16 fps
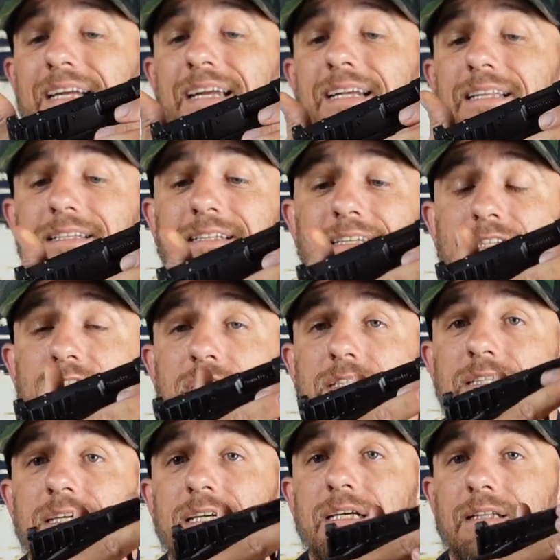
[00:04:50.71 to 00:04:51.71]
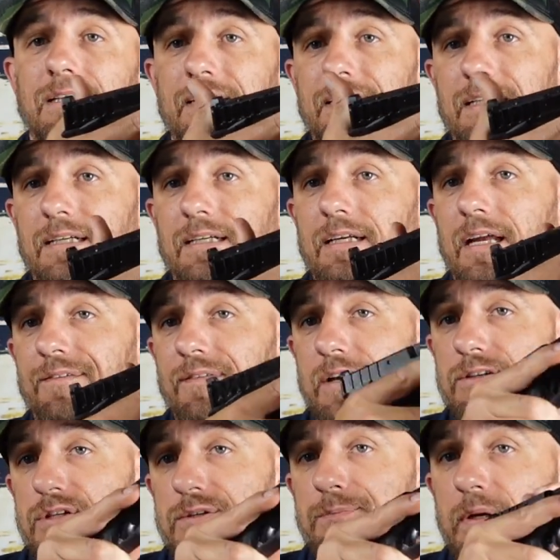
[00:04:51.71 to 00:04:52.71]
In addition, like if
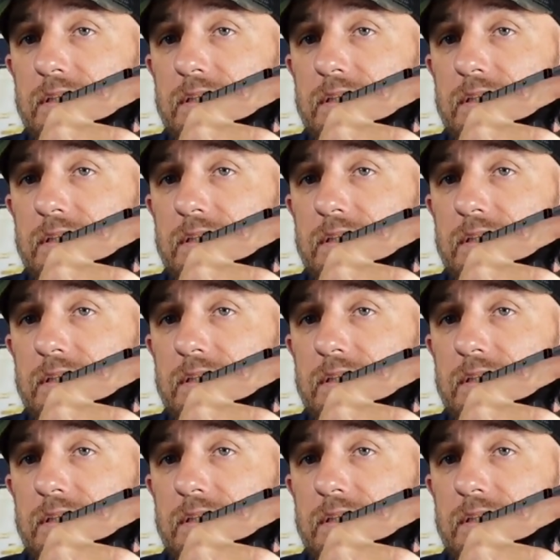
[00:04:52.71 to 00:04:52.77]
I just